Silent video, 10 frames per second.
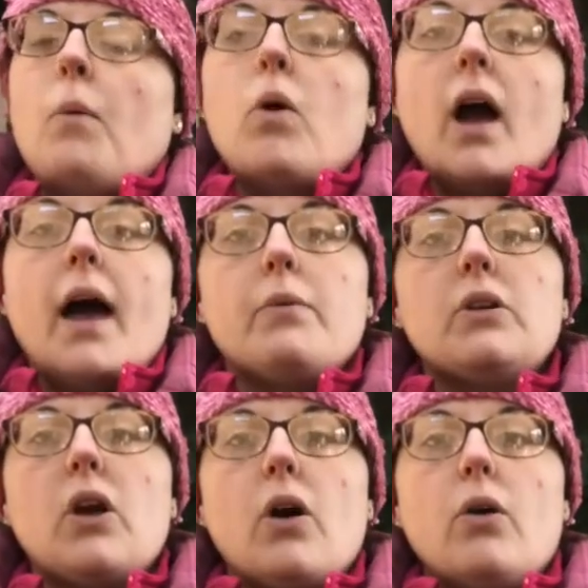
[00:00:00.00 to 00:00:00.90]
Or I
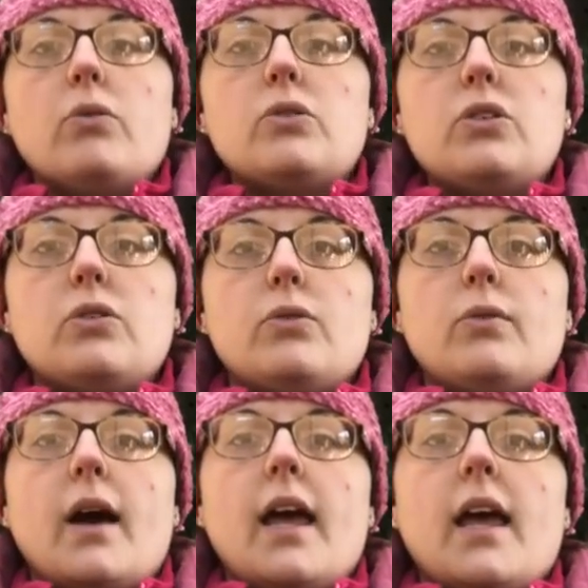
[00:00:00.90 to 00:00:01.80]
would go
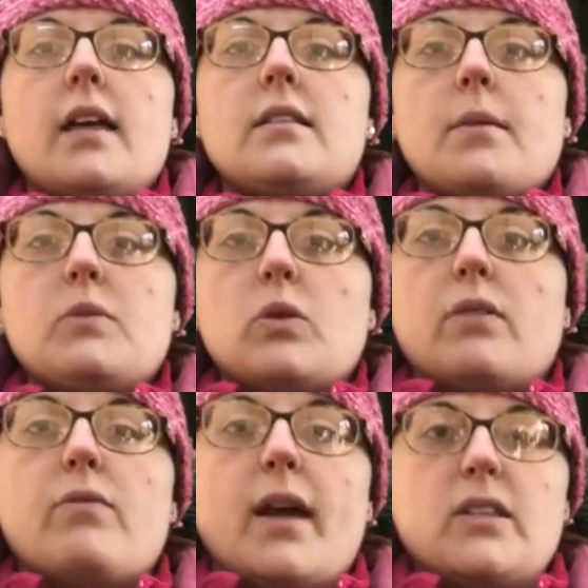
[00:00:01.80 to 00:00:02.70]
to some sort
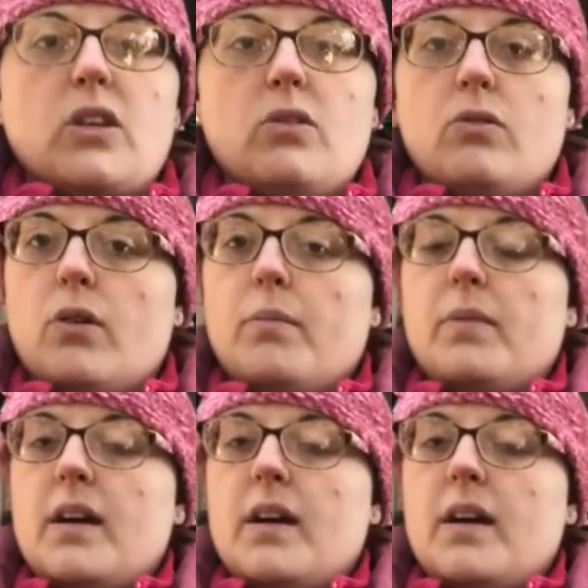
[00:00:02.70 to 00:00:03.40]
of rescue group.